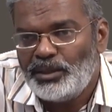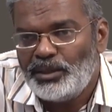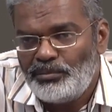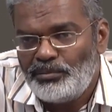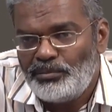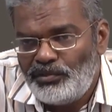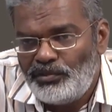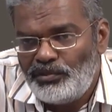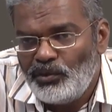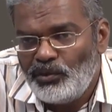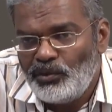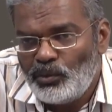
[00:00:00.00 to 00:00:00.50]

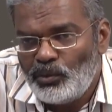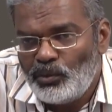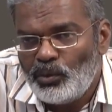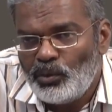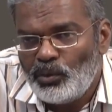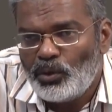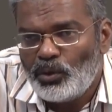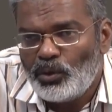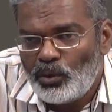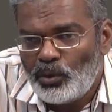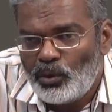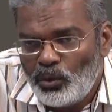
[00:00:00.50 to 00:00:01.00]
If you
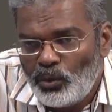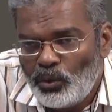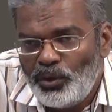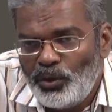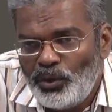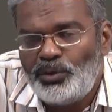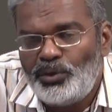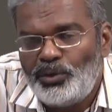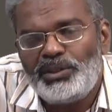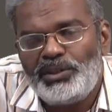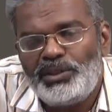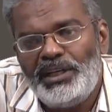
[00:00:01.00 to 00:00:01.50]
go
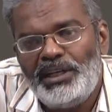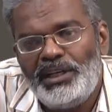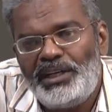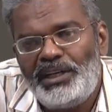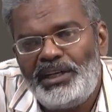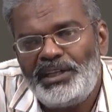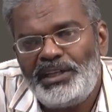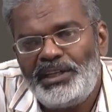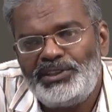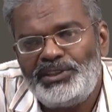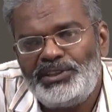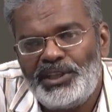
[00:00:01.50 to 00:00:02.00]
into the
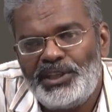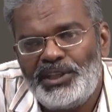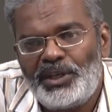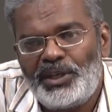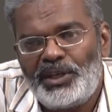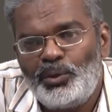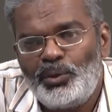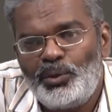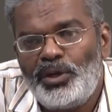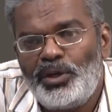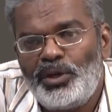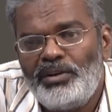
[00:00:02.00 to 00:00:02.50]
literature,
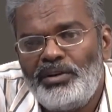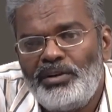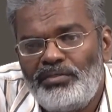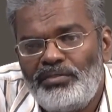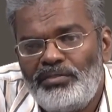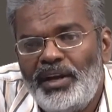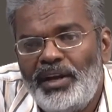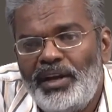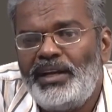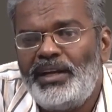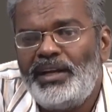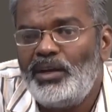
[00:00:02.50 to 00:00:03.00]
you can
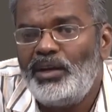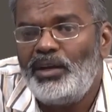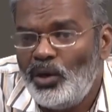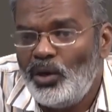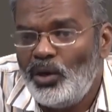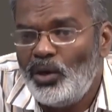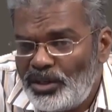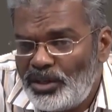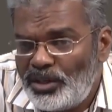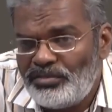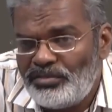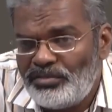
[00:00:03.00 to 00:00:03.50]
find a
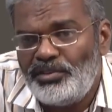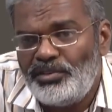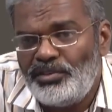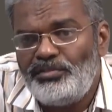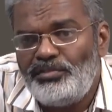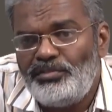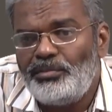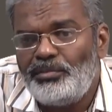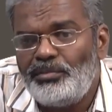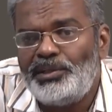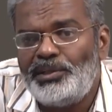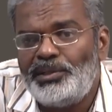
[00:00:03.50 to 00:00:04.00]
lot of
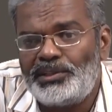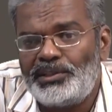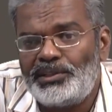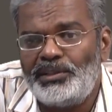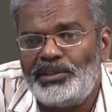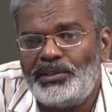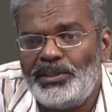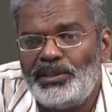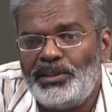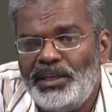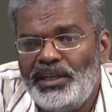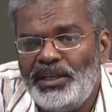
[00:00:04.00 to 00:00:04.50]
information.
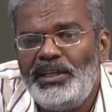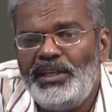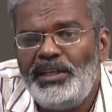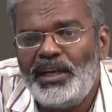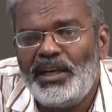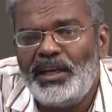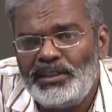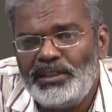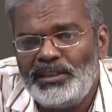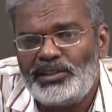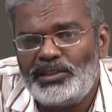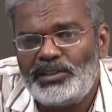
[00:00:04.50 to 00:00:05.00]
India
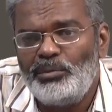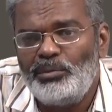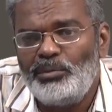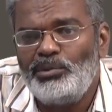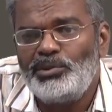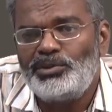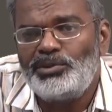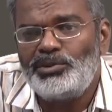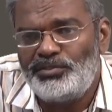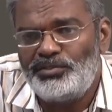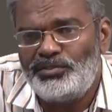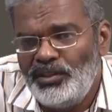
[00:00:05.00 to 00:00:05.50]
is
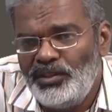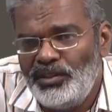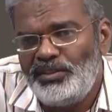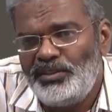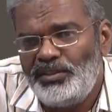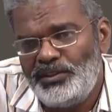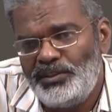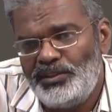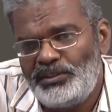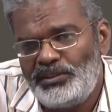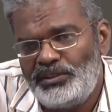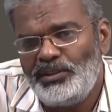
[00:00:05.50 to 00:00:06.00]
almost filled
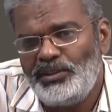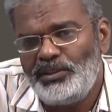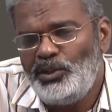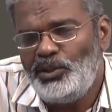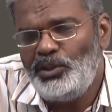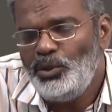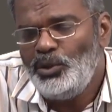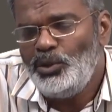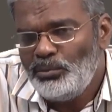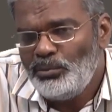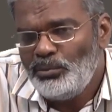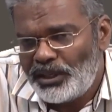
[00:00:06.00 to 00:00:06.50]
with
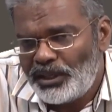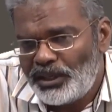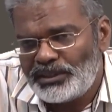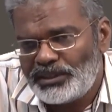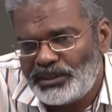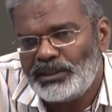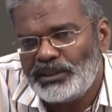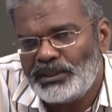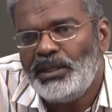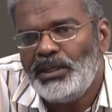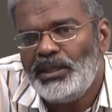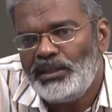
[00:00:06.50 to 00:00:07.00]
numerous
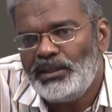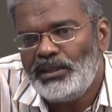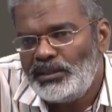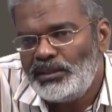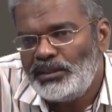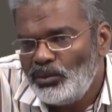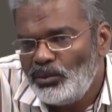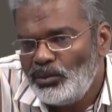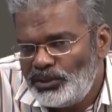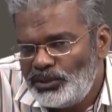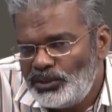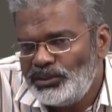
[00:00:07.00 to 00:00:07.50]

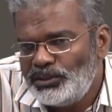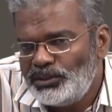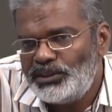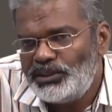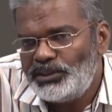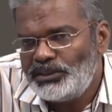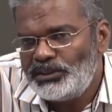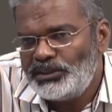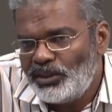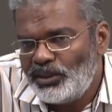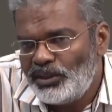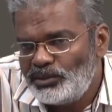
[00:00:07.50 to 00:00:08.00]
thousands
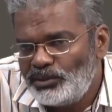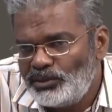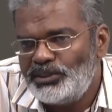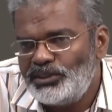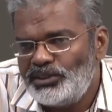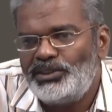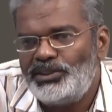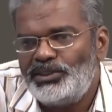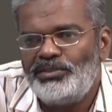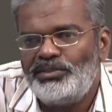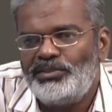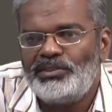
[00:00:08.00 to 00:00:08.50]
and
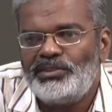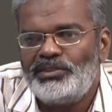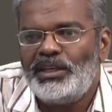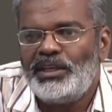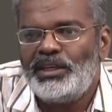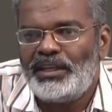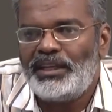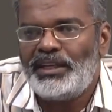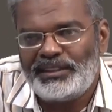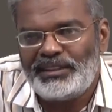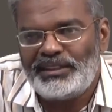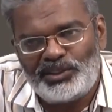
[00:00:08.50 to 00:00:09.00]
thousands of
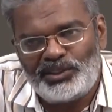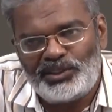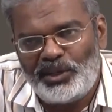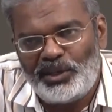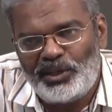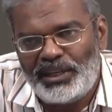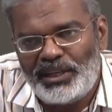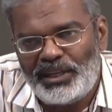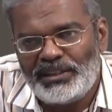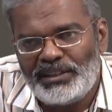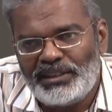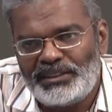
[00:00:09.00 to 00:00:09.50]

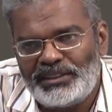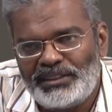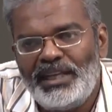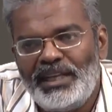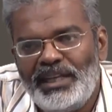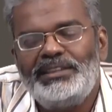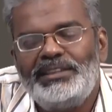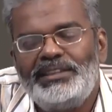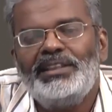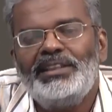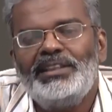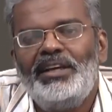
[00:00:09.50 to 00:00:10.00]
historical
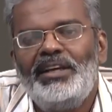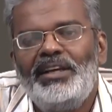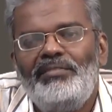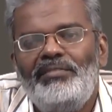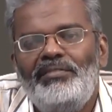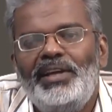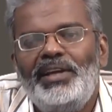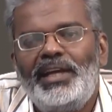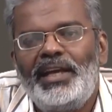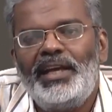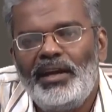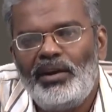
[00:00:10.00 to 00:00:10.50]
sites.
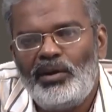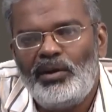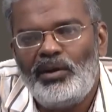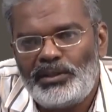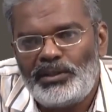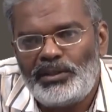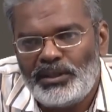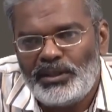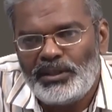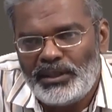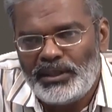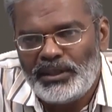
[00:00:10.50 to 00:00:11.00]
We cannot
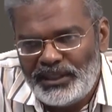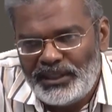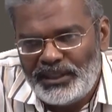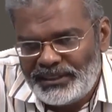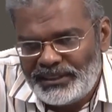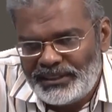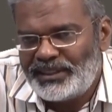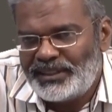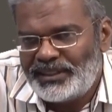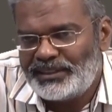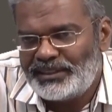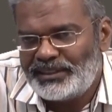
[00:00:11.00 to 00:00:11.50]

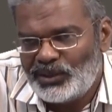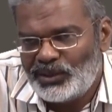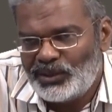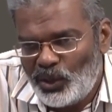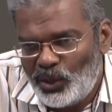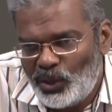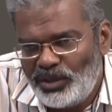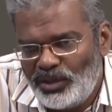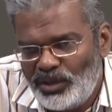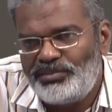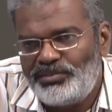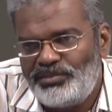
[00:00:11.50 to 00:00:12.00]
discuss
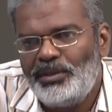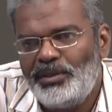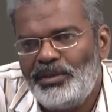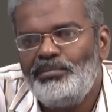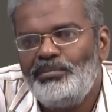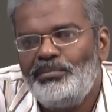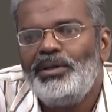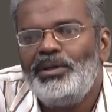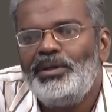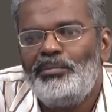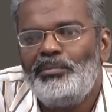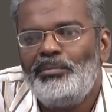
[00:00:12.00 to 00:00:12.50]
all of
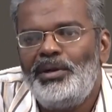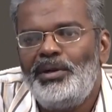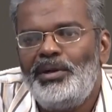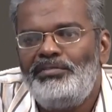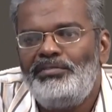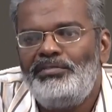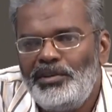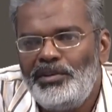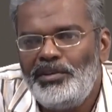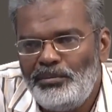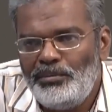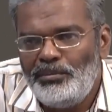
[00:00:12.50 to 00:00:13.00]
them, but
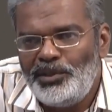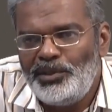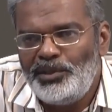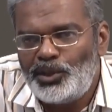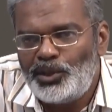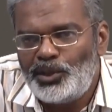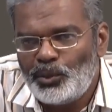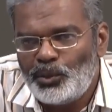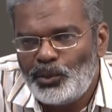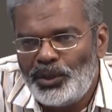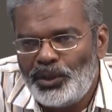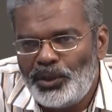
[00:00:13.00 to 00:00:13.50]
we will be
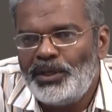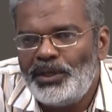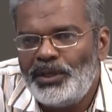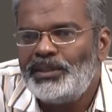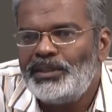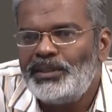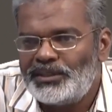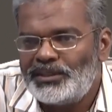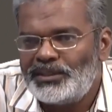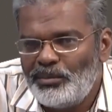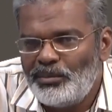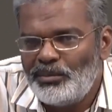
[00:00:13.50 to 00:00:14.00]
showing
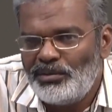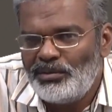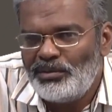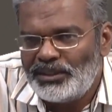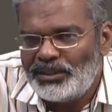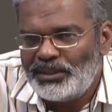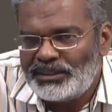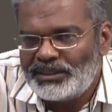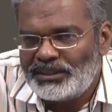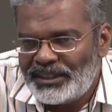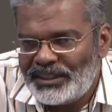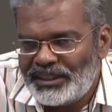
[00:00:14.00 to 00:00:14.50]
some of
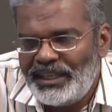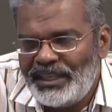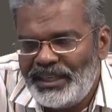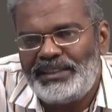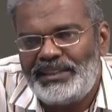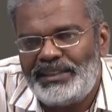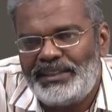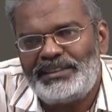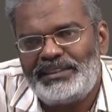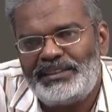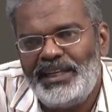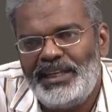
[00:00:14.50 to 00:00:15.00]
the select
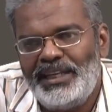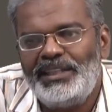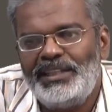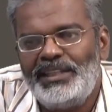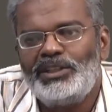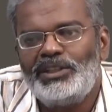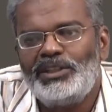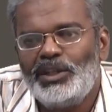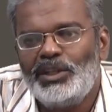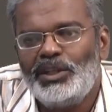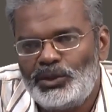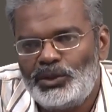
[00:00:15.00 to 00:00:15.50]
sites
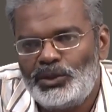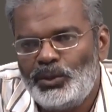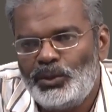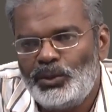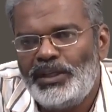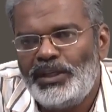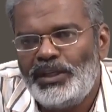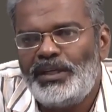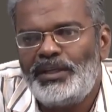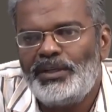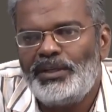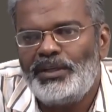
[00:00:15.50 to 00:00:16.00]
so
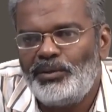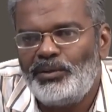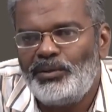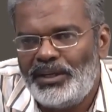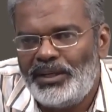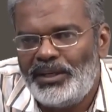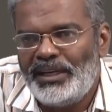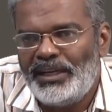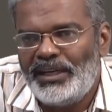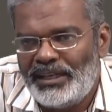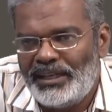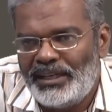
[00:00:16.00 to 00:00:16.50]
that you
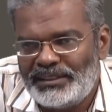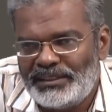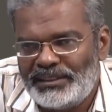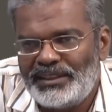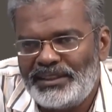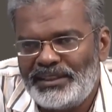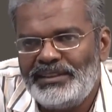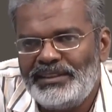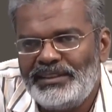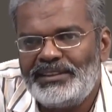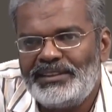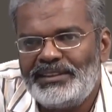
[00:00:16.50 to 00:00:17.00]
can
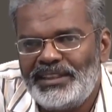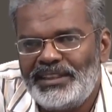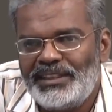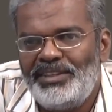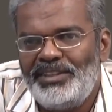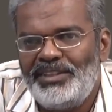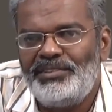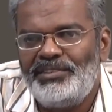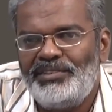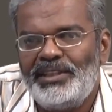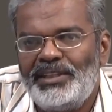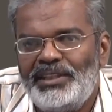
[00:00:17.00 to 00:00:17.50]
understand the
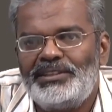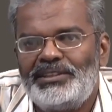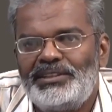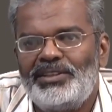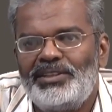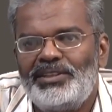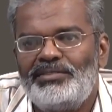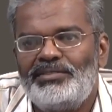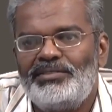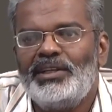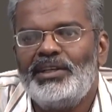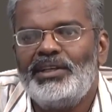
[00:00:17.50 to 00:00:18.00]
significance
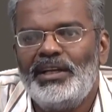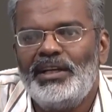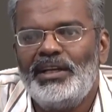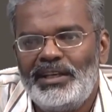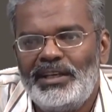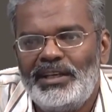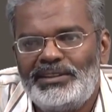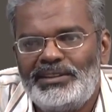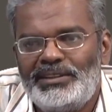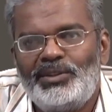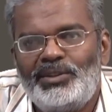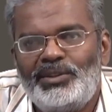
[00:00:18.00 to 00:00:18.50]
of
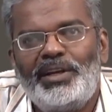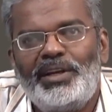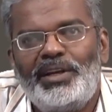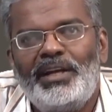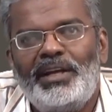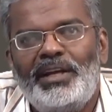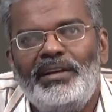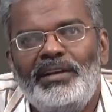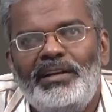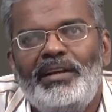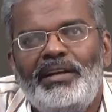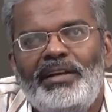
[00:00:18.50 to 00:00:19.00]

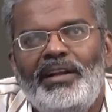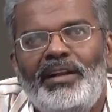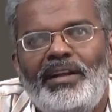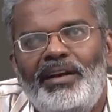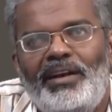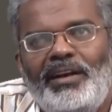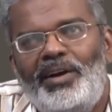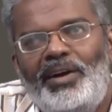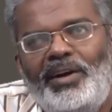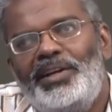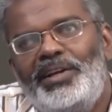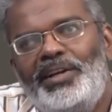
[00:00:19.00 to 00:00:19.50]
historical
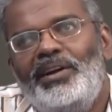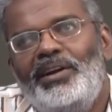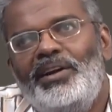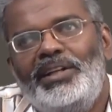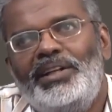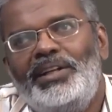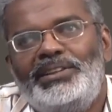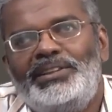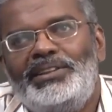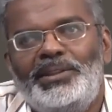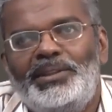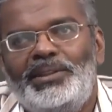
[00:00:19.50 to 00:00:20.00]

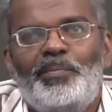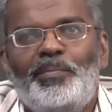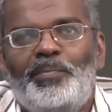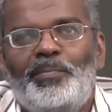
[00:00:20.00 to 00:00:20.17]
archaeology.